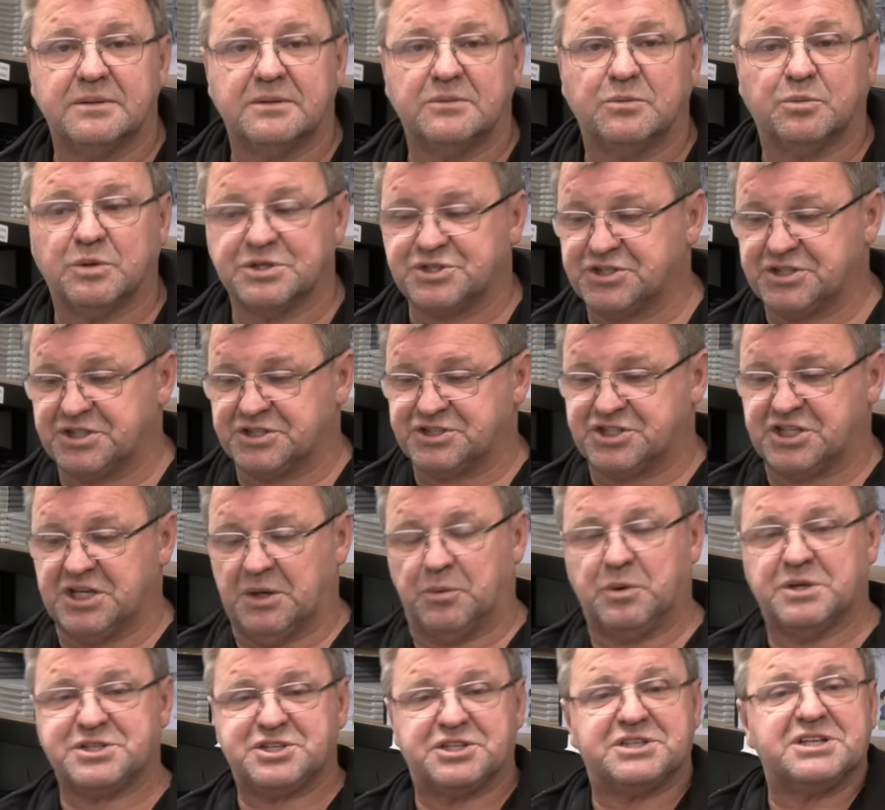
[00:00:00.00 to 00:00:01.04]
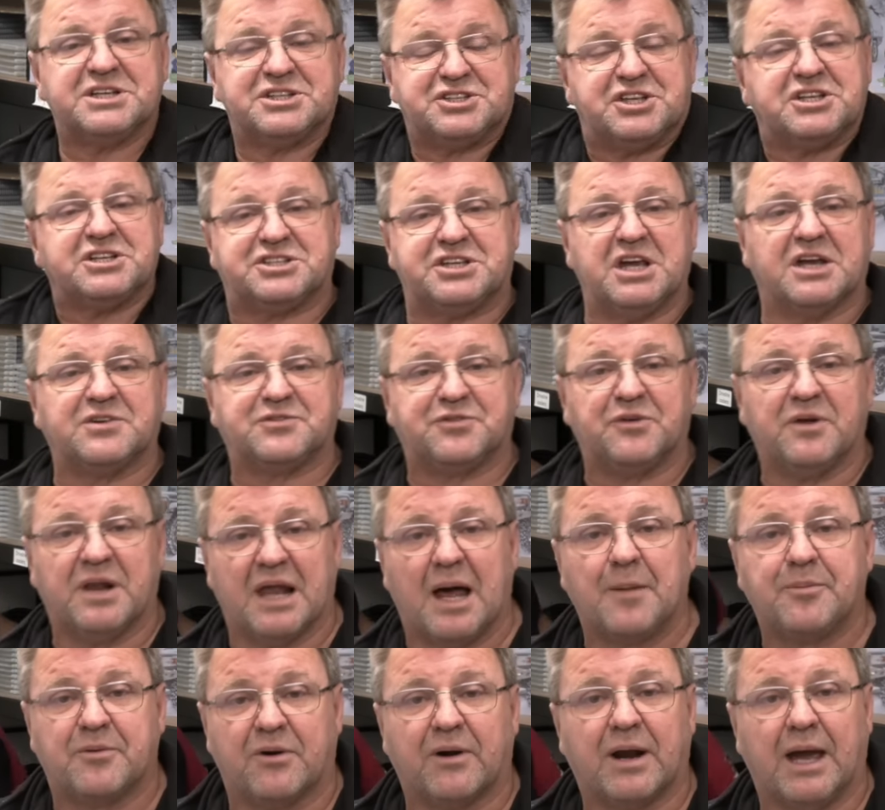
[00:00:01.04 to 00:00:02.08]
Was it a successful
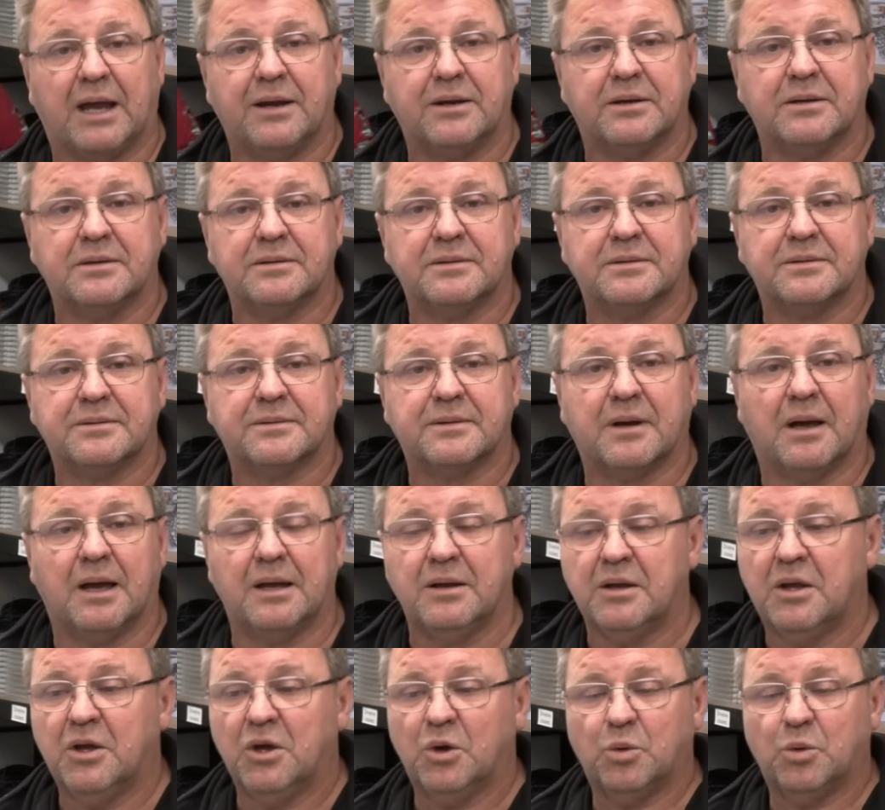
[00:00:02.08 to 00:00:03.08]
upgrade, right?